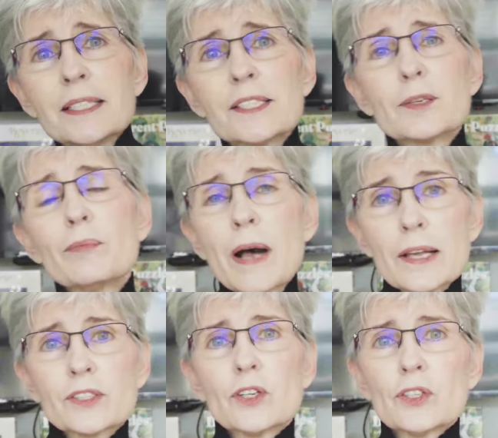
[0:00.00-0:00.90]
did some
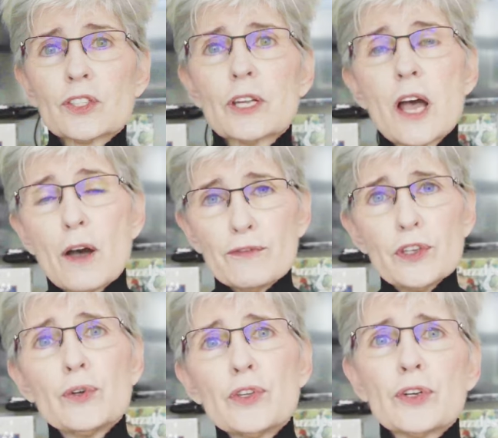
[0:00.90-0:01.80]
puzzles a
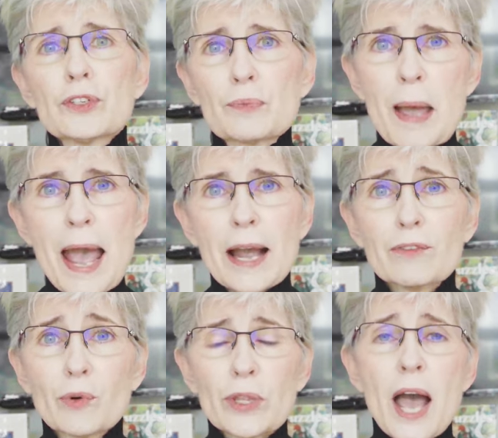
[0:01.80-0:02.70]
few years
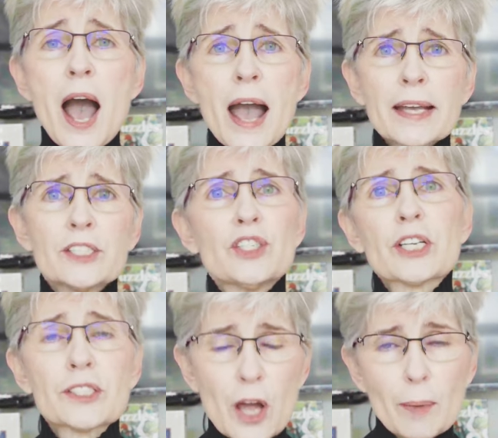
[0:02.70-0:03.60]
back for the Hyah
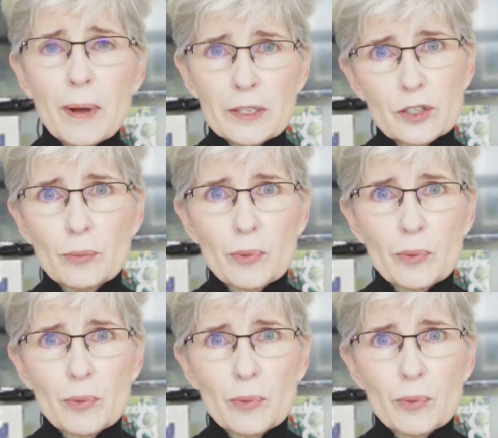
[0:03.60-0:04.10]
Jigsaw Puzzle